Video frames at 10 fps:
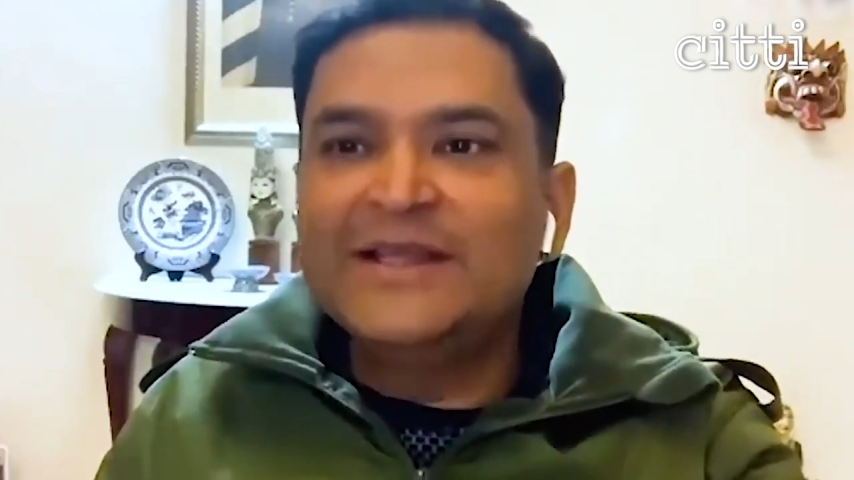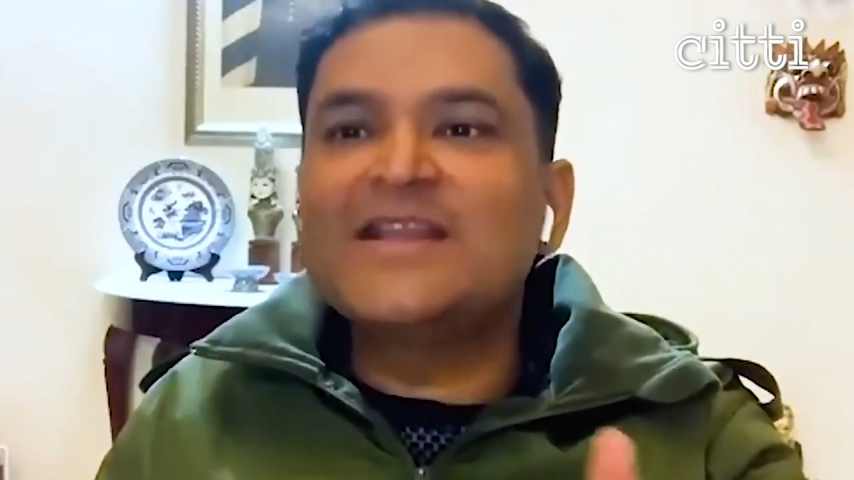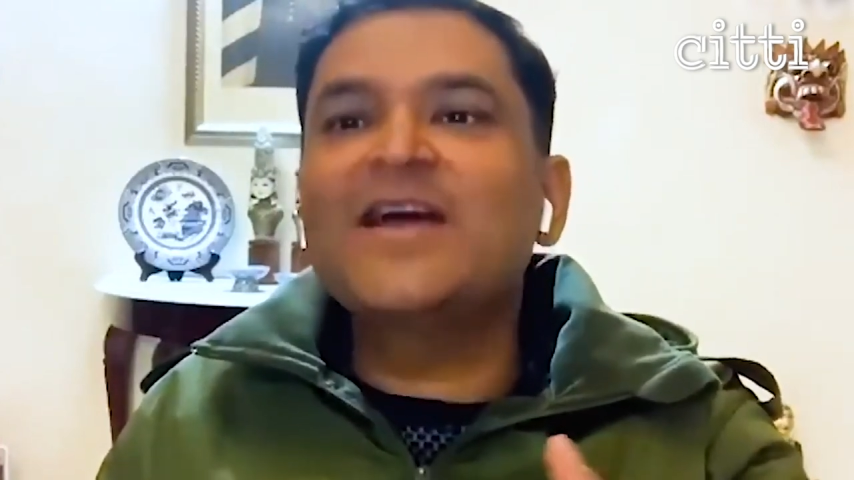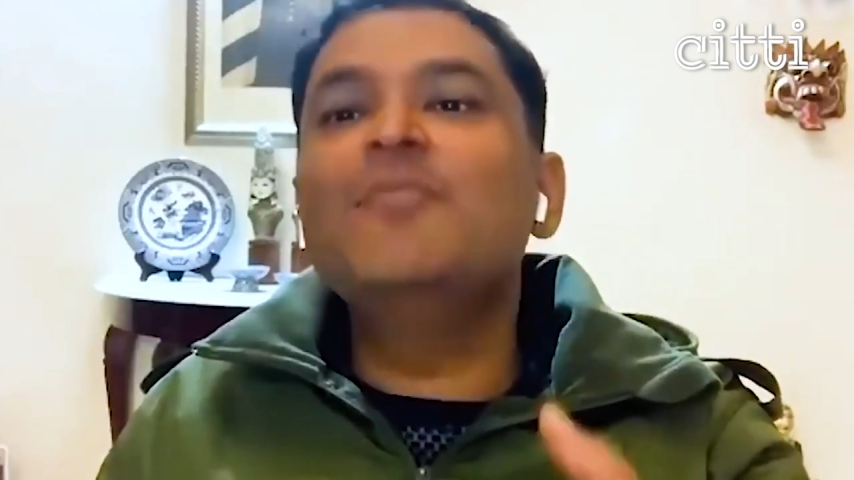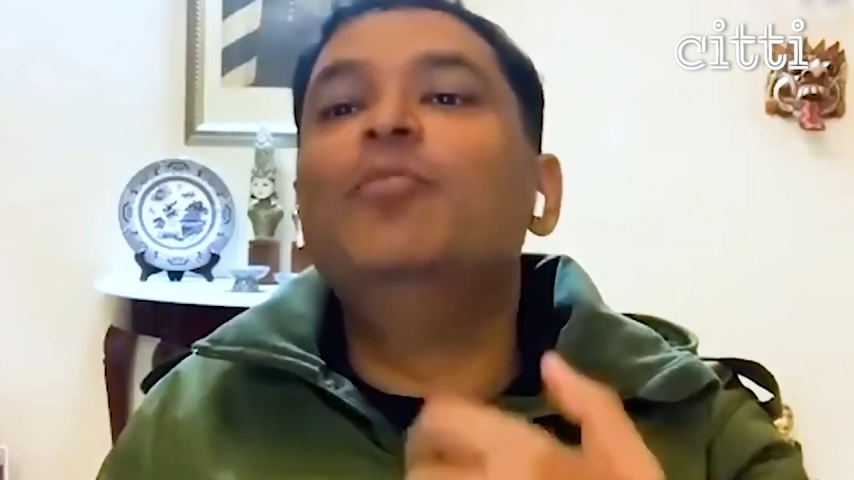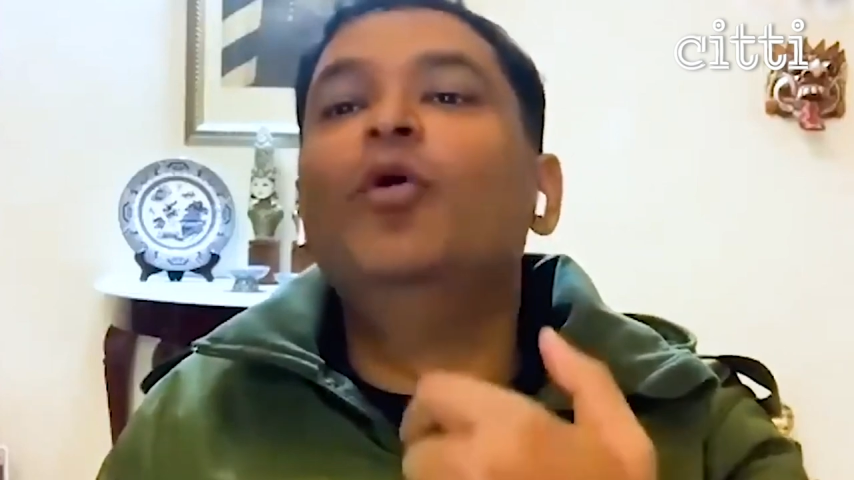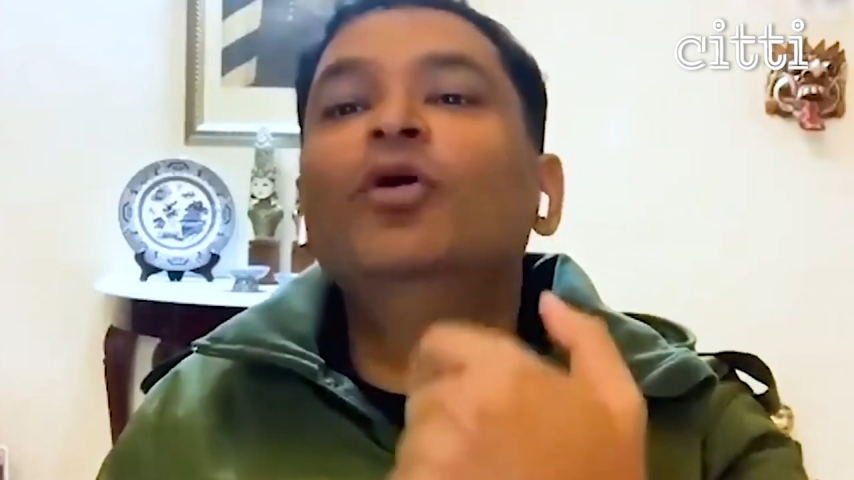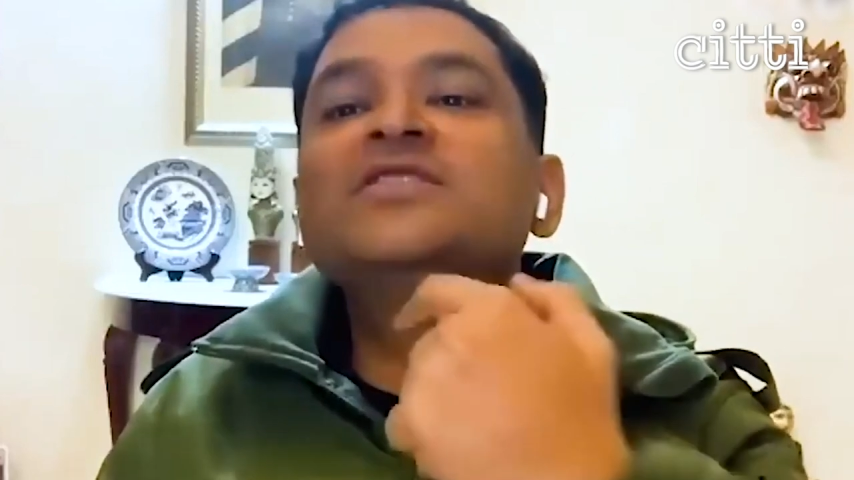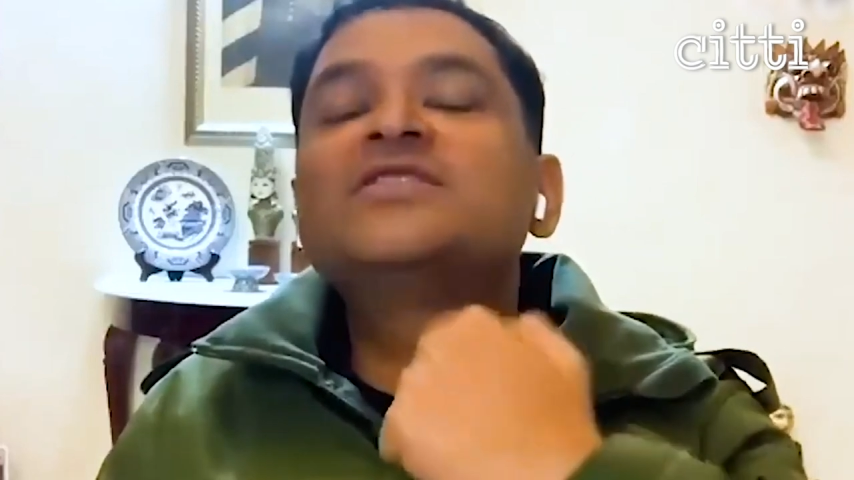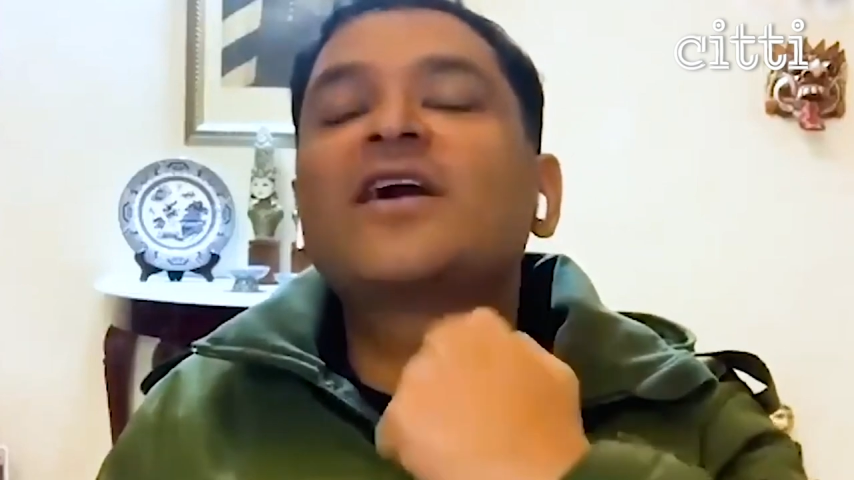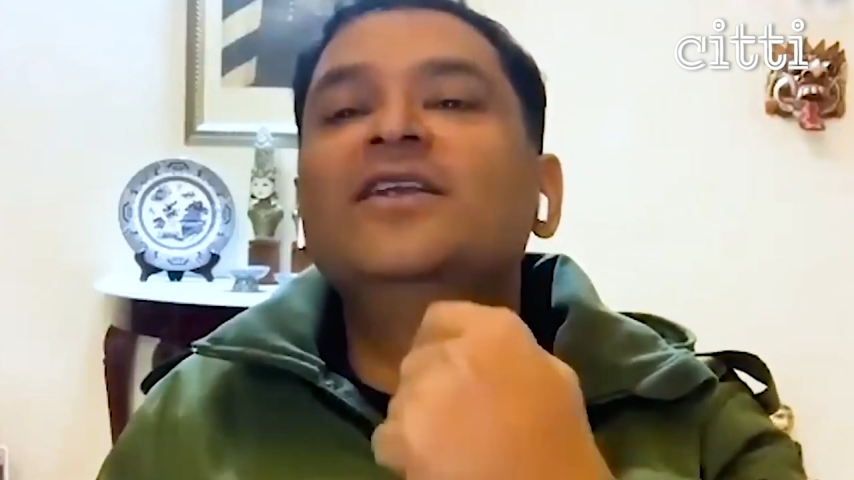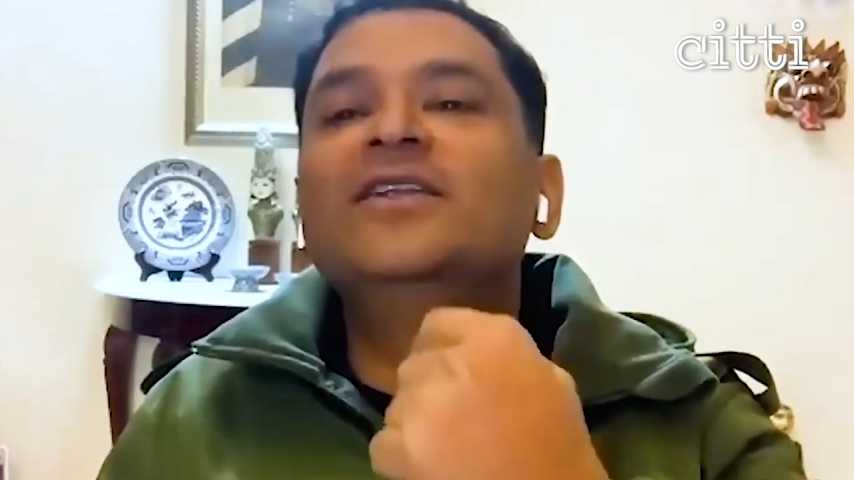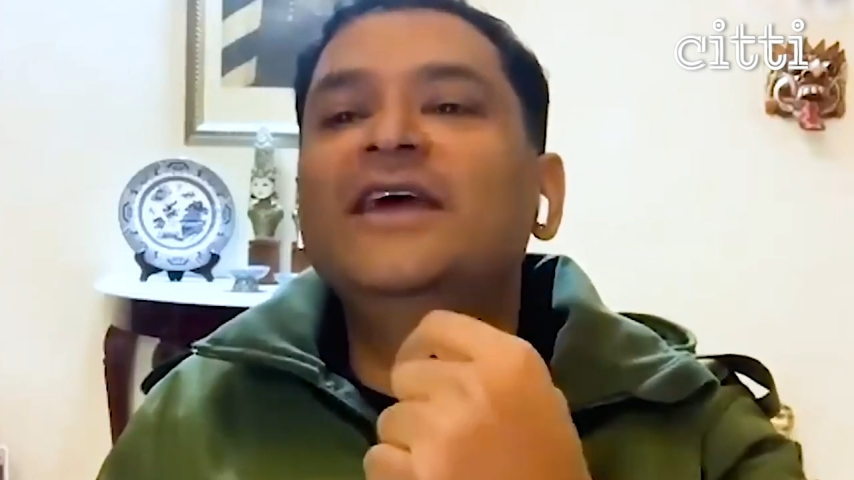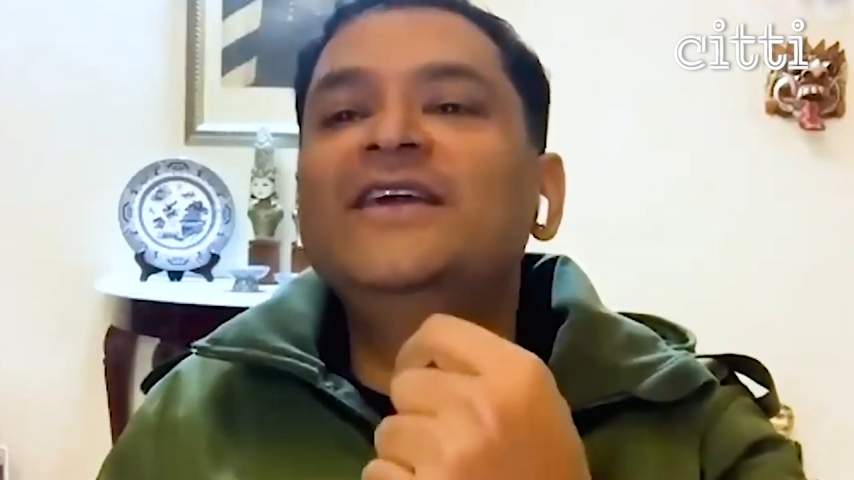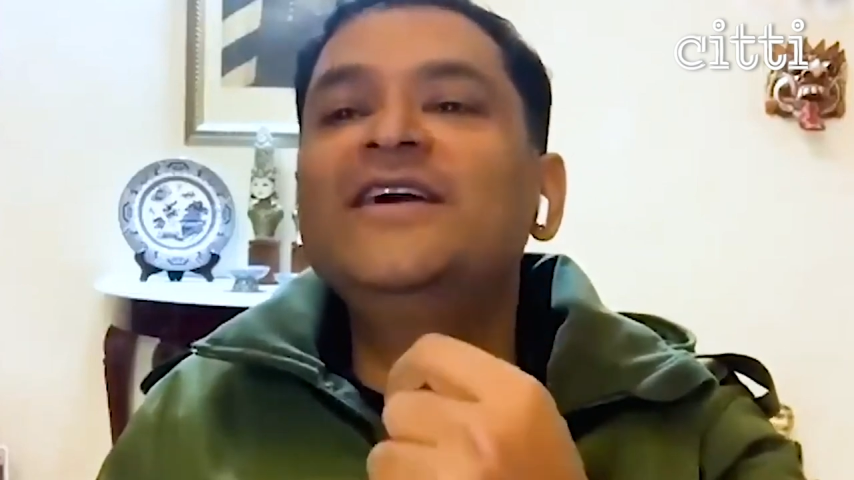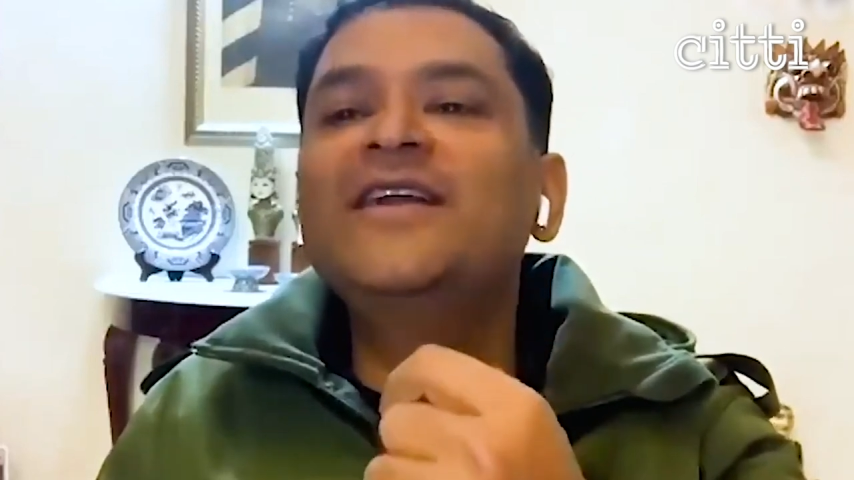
It's like a bone stuck in the